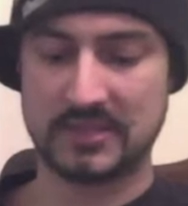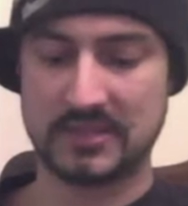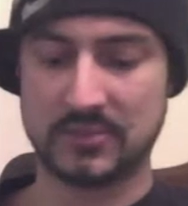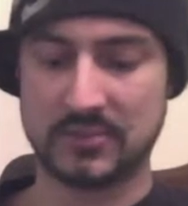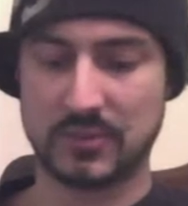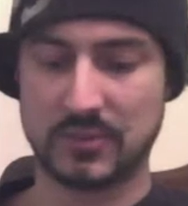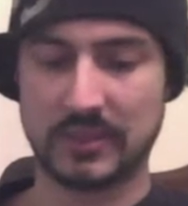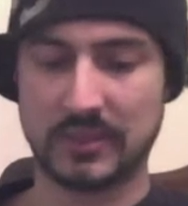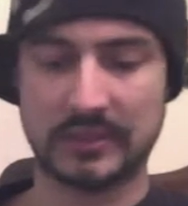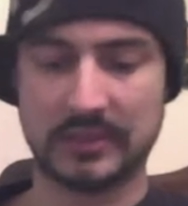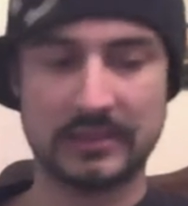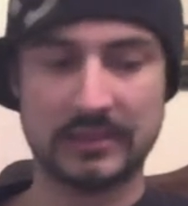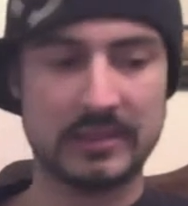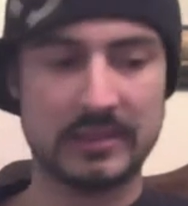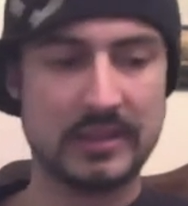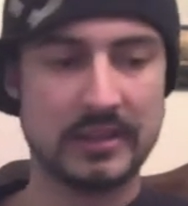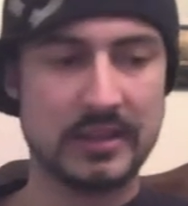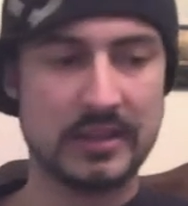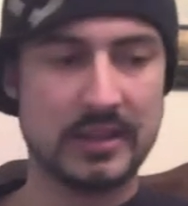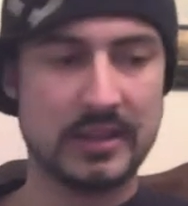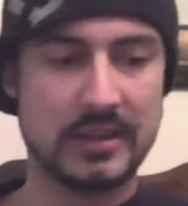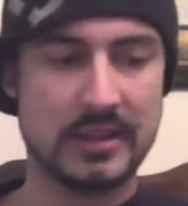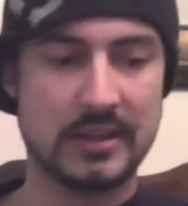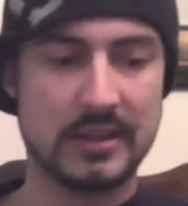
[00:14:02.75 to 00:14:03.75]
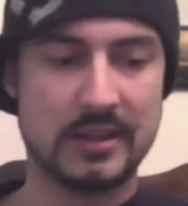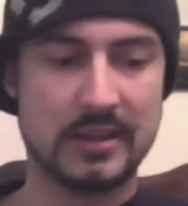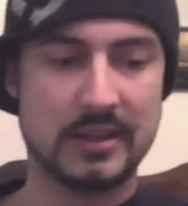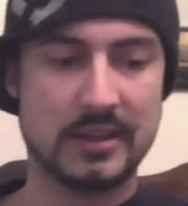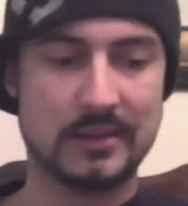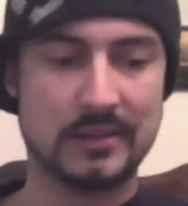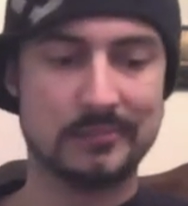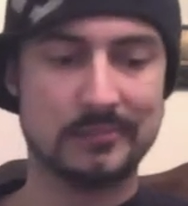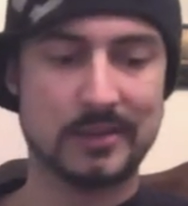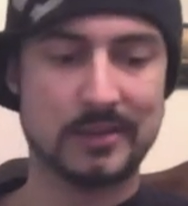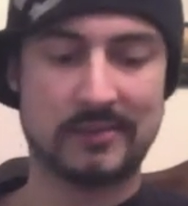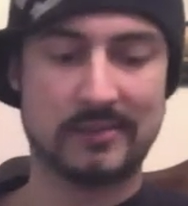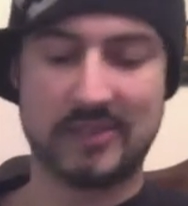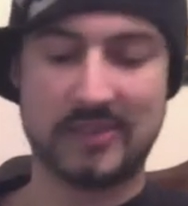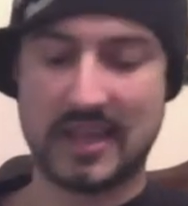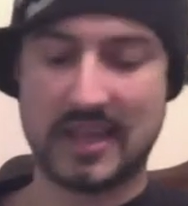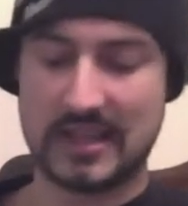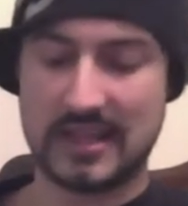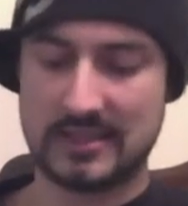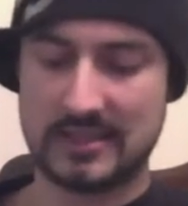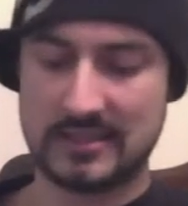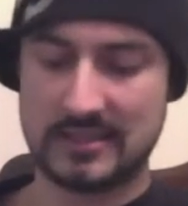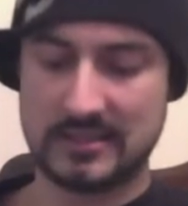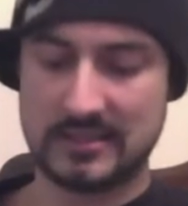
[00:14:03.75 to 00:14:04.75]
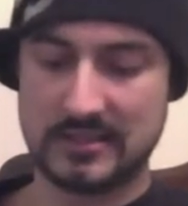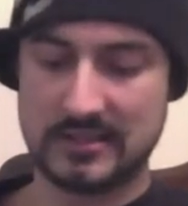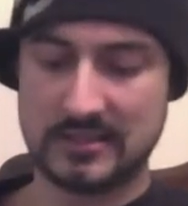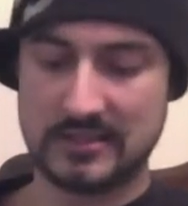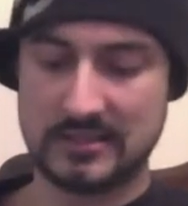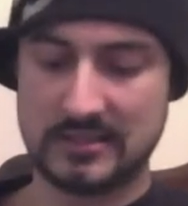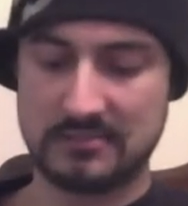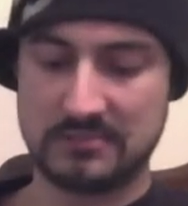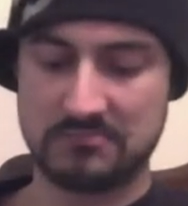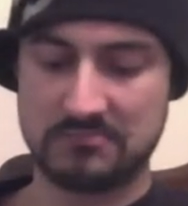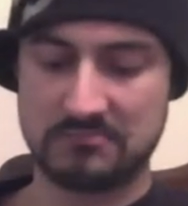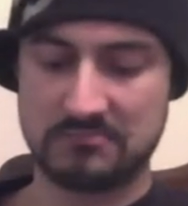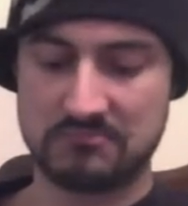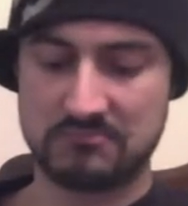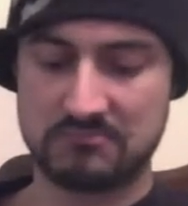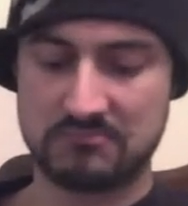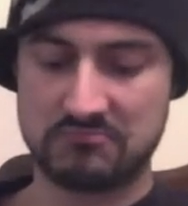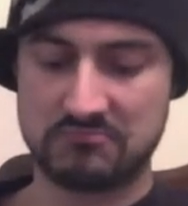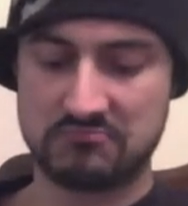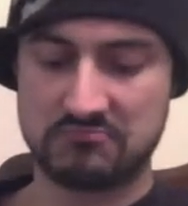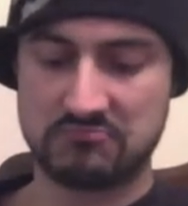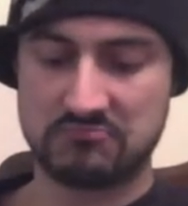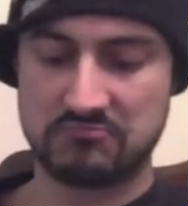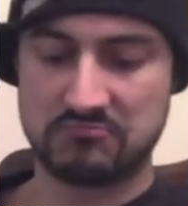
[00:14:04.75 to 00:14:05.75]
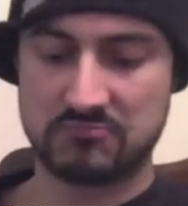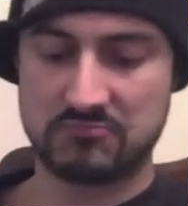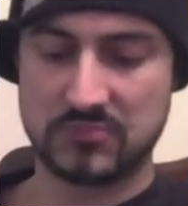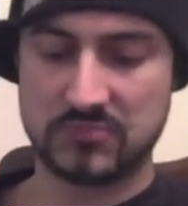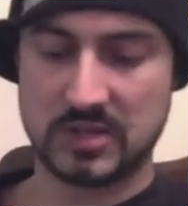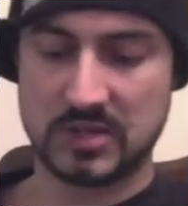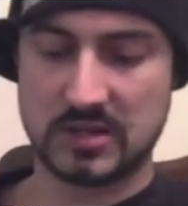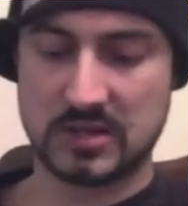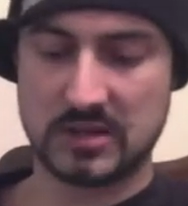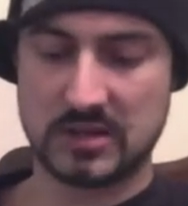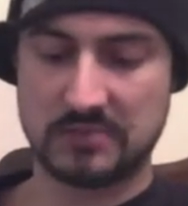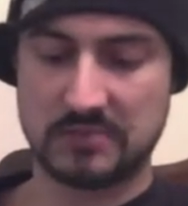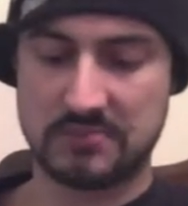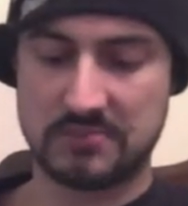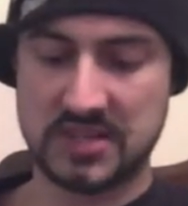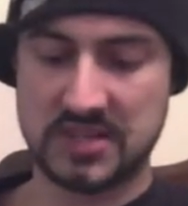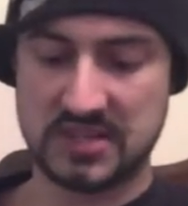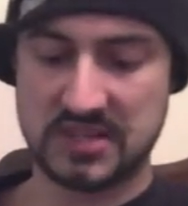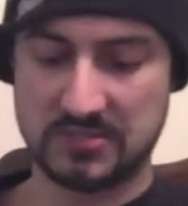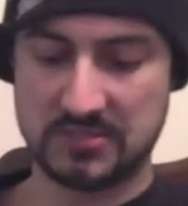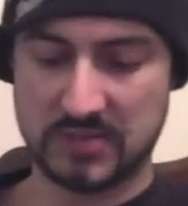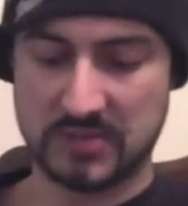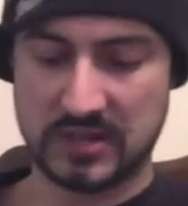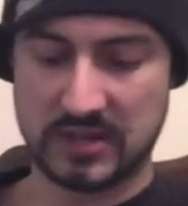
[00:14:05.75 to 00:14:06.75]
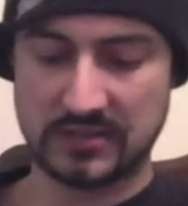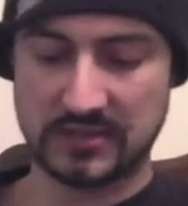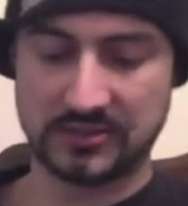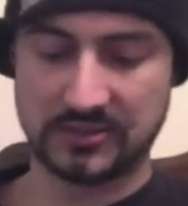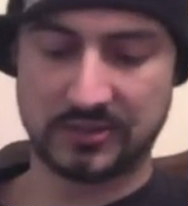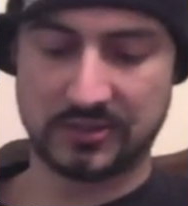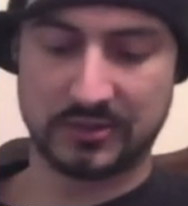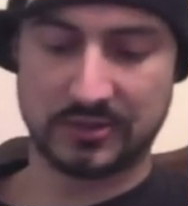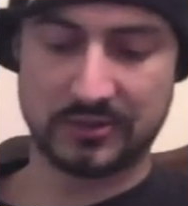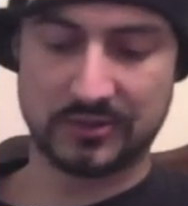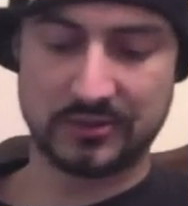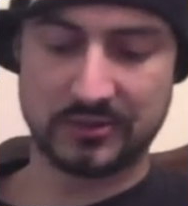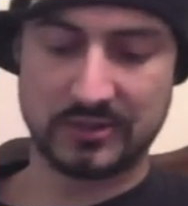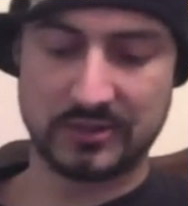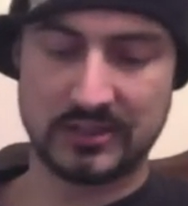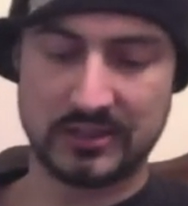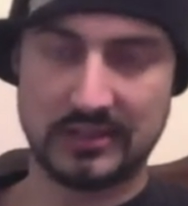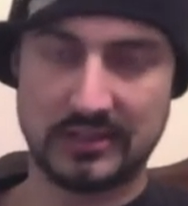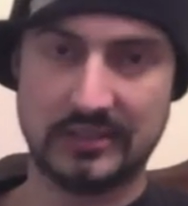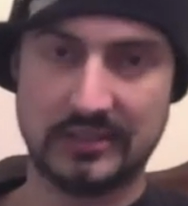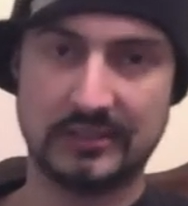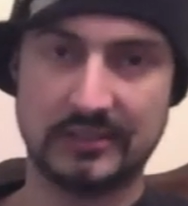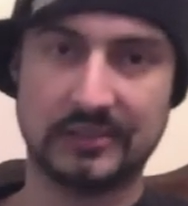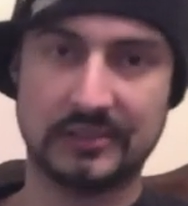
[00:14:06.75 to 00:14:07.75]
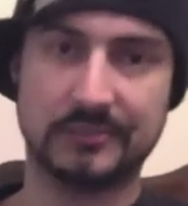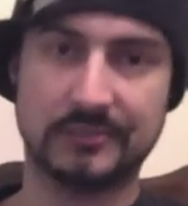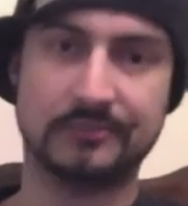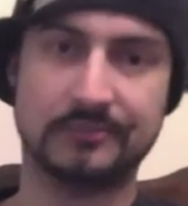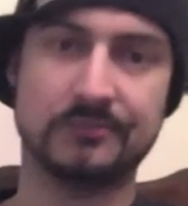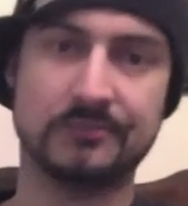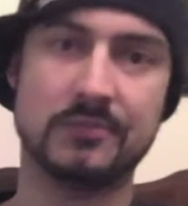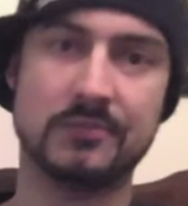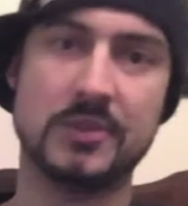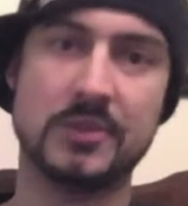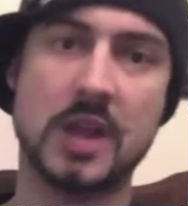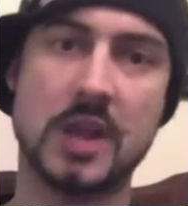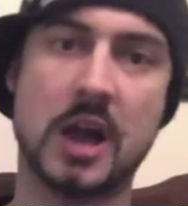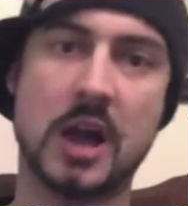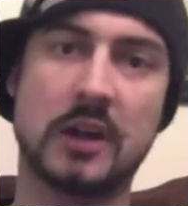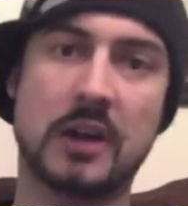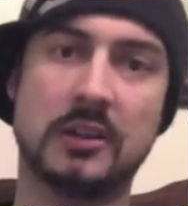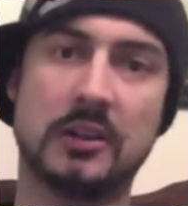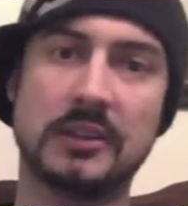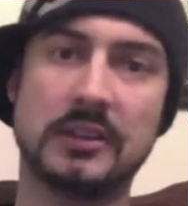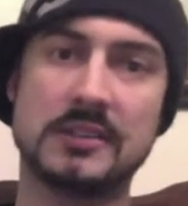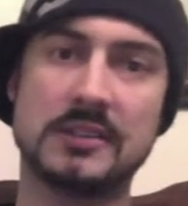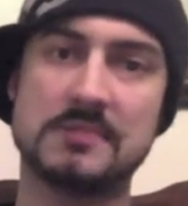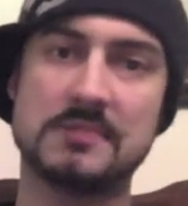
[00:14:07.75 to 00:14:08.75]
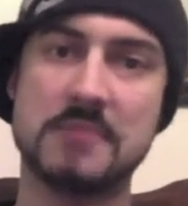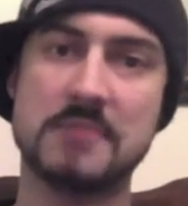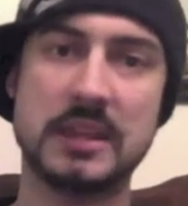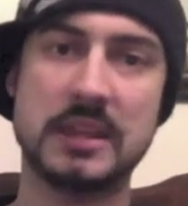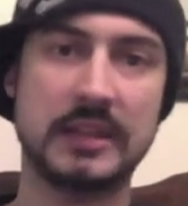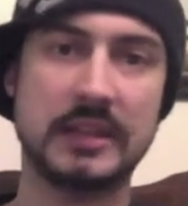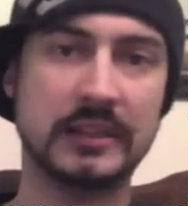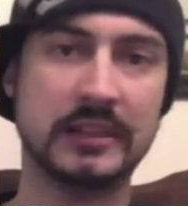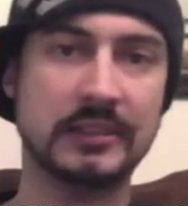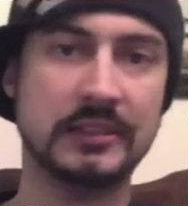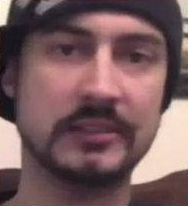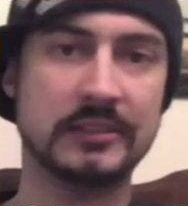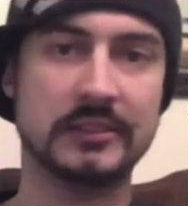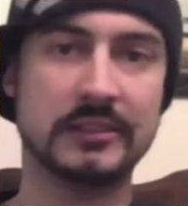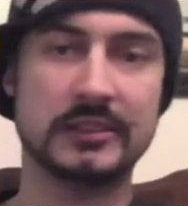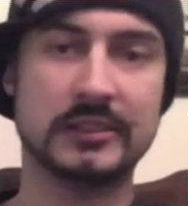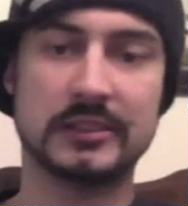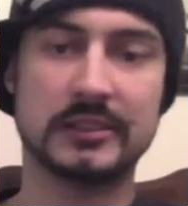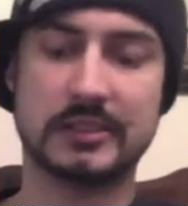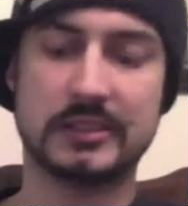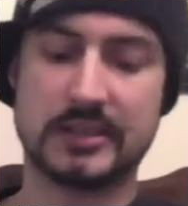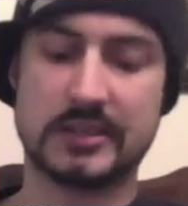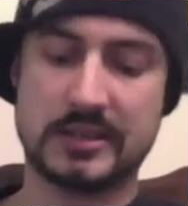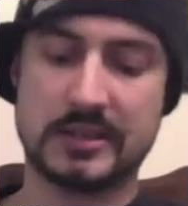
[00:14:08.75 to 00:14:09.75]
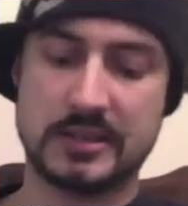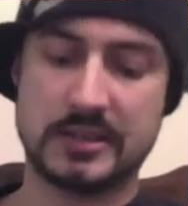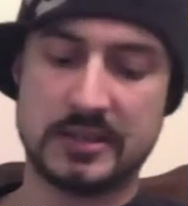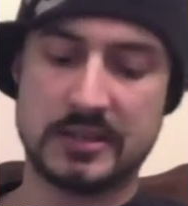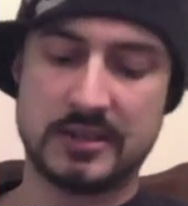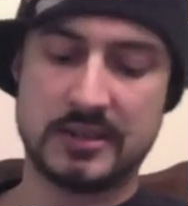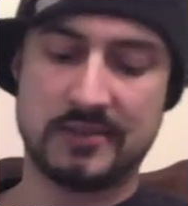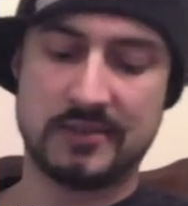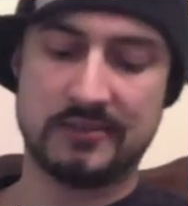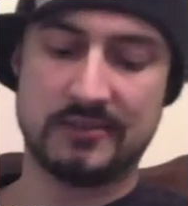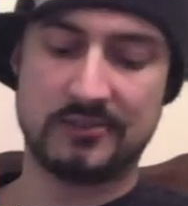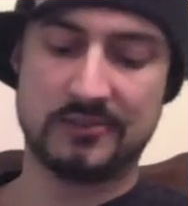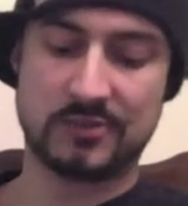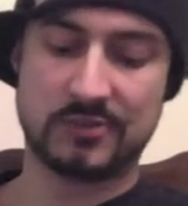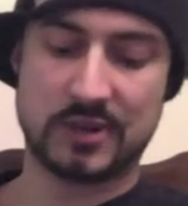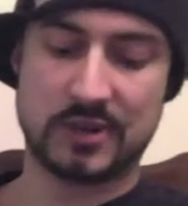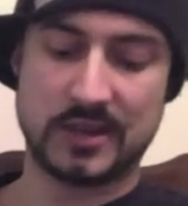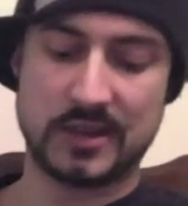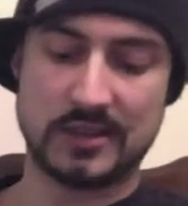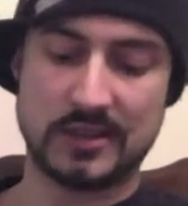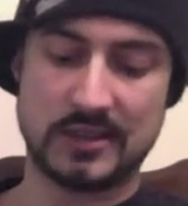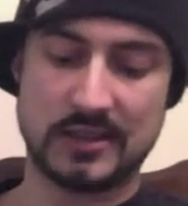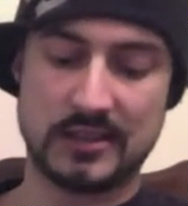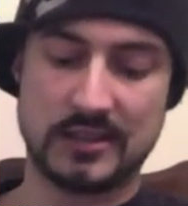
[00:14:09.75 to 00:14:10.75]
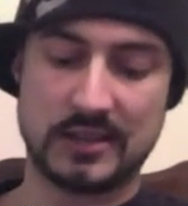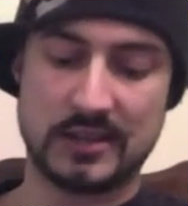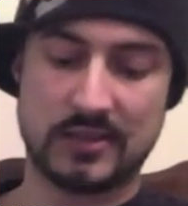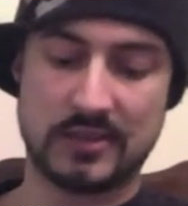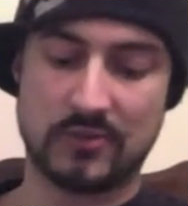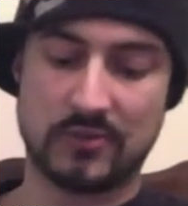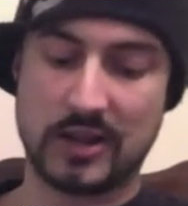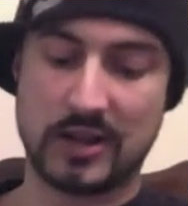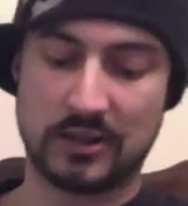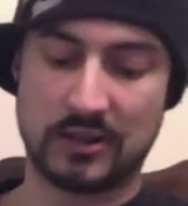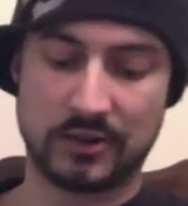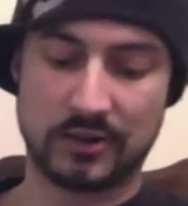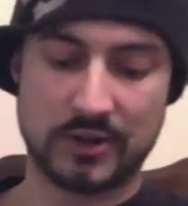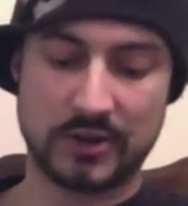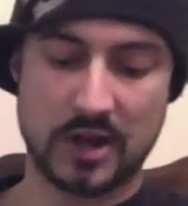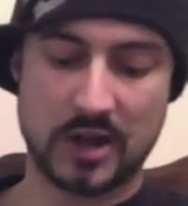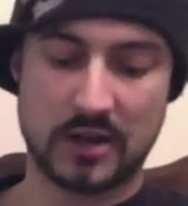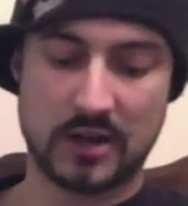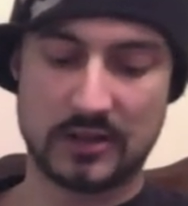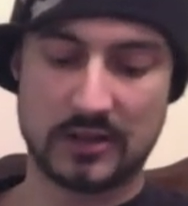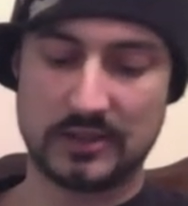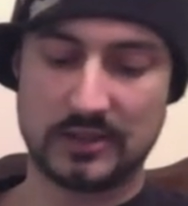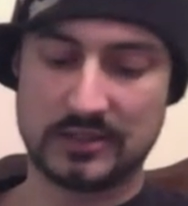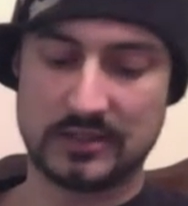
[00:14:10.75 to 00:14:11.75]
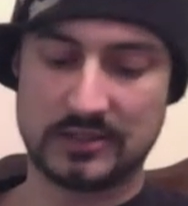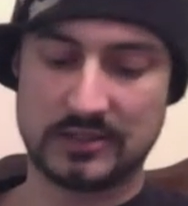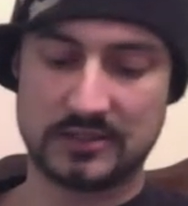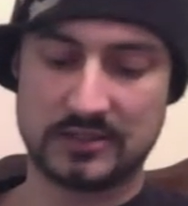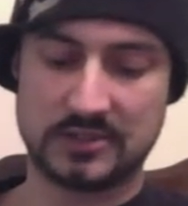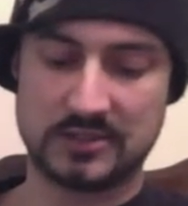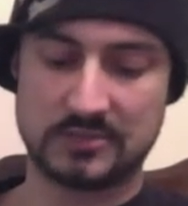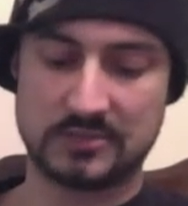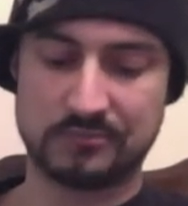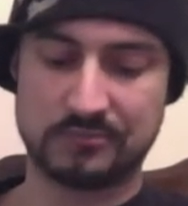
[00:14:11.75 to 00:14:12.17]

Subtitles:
with it. I've had the Picamizer, the Nautilus Mini. I've even tried the regular Nautilus.